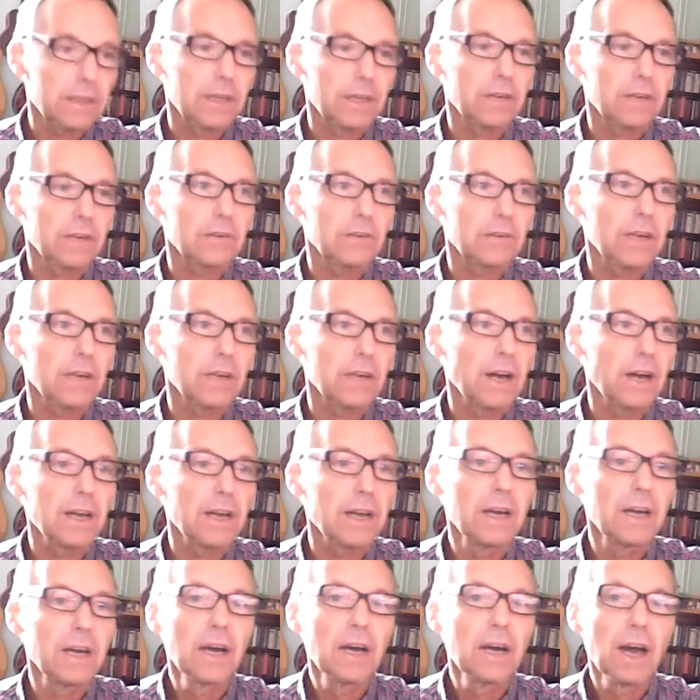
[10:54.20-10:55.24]
and good night.
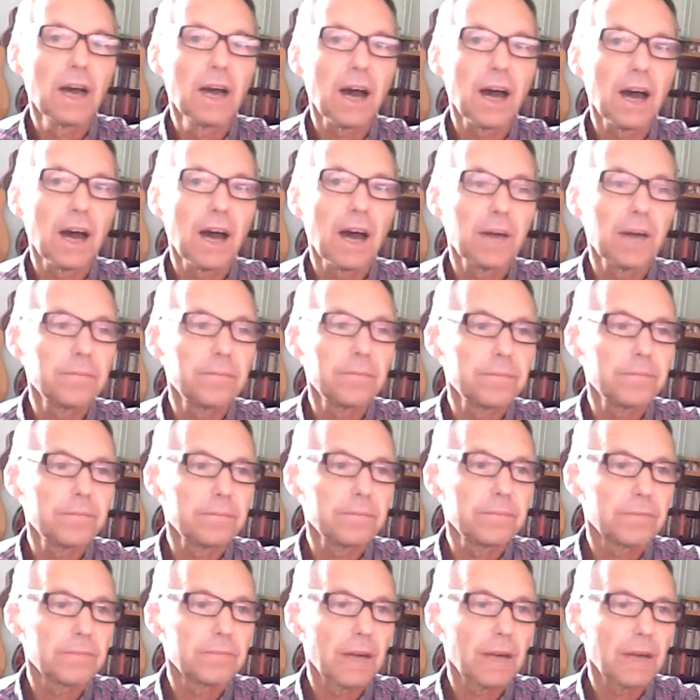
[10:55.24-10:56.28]

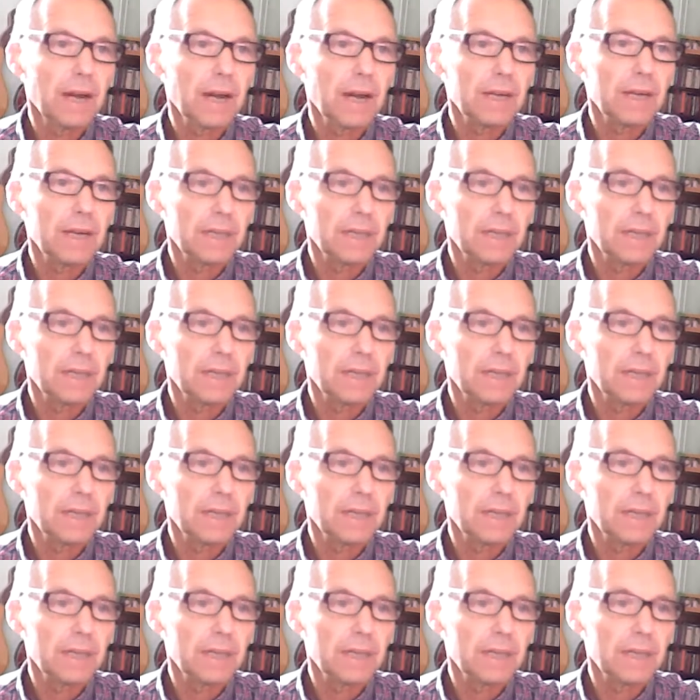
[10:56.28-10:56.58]
And